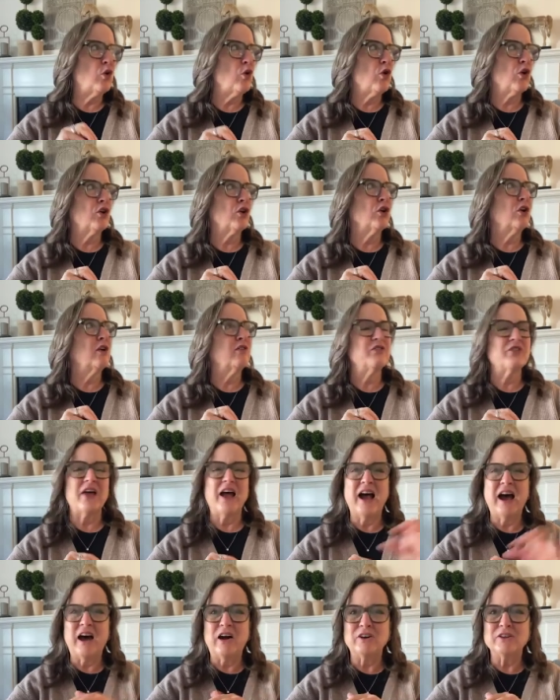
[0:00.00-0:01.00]
corner of the
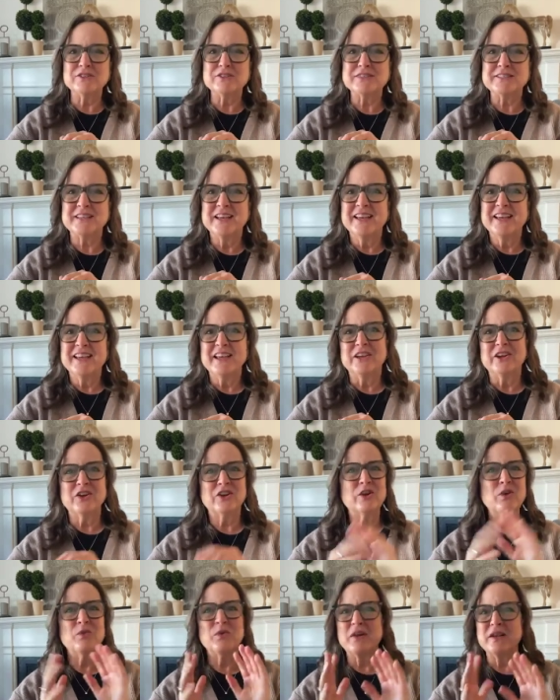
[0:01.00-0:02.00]
house,
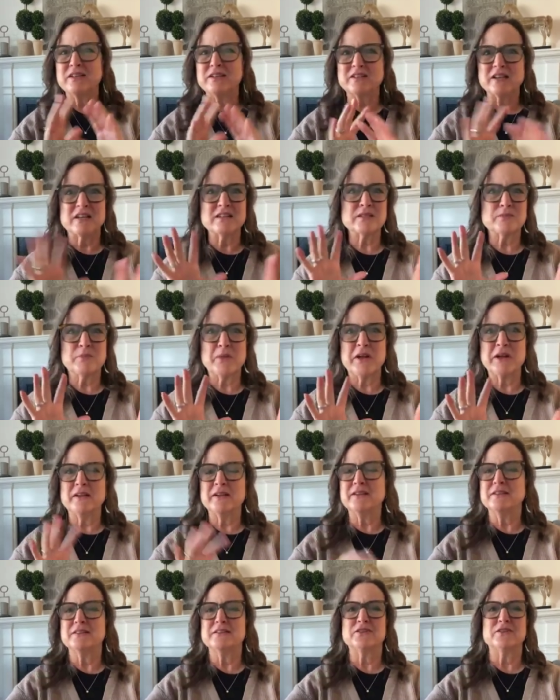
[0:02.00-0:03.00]
you don't want dust
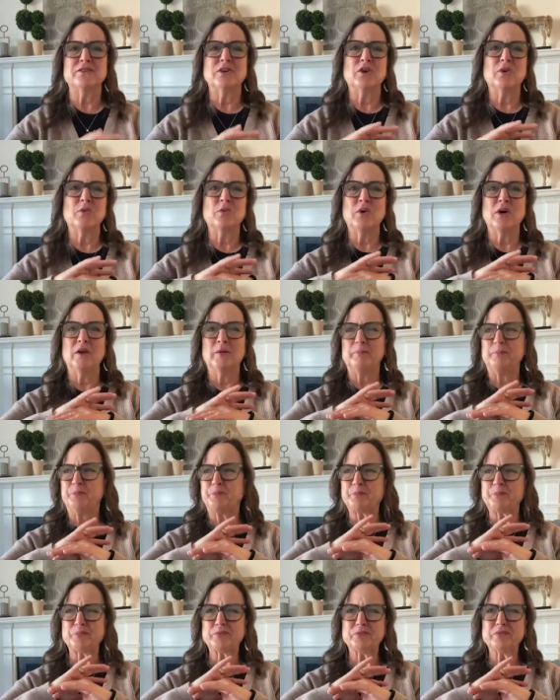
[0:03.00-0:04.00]
bunnies. You don't want,
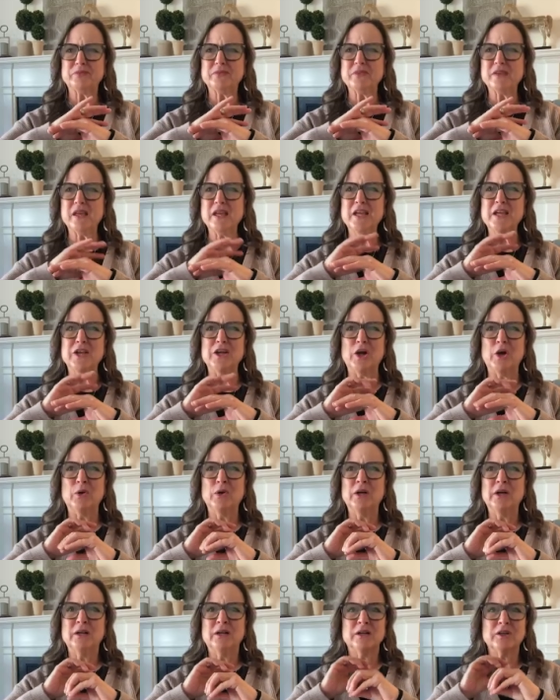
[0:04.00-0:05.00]

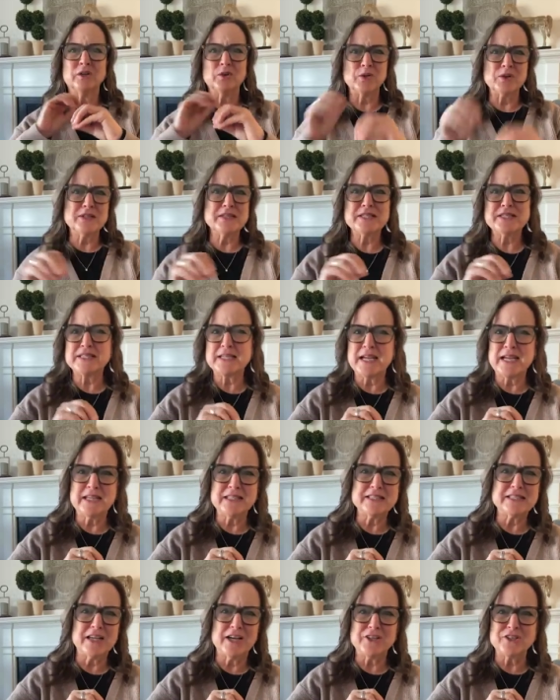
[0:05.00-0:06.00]
grease
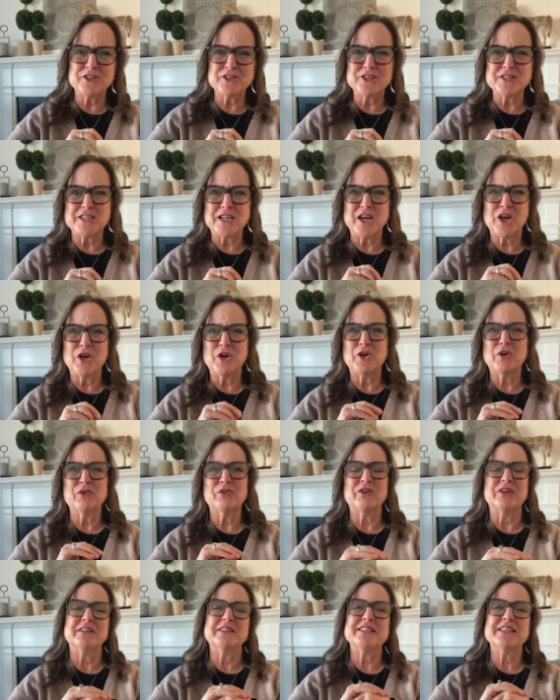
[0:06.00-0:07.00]
stains on your
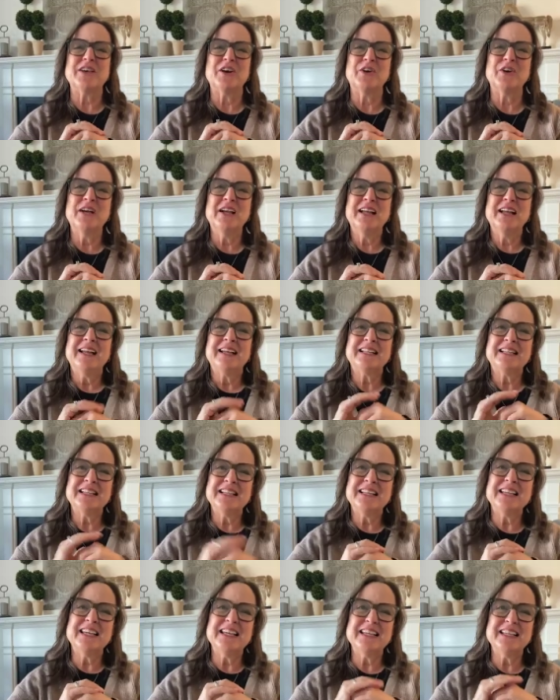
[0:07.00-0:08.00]
stove. And so
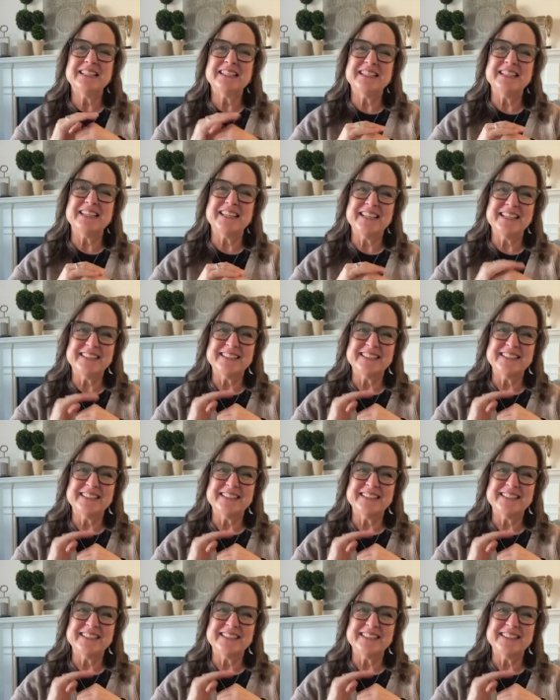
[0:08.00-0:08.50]
clean.